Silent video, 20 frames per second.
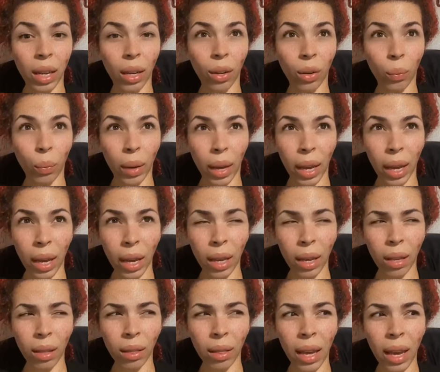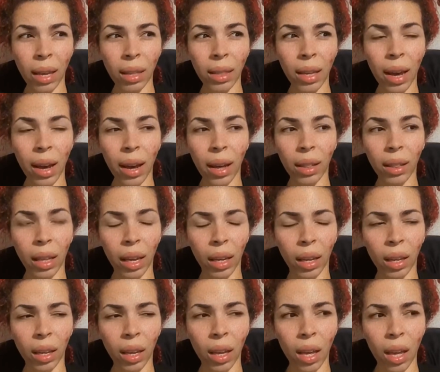having my life like taken
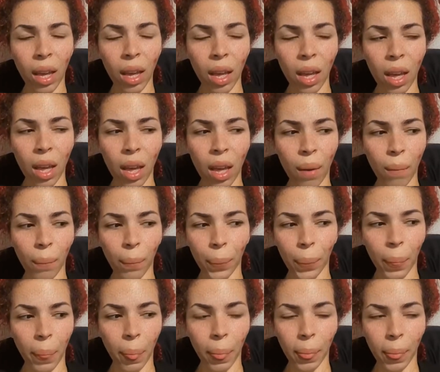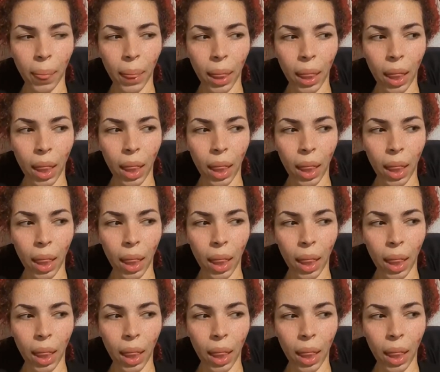away like that, like,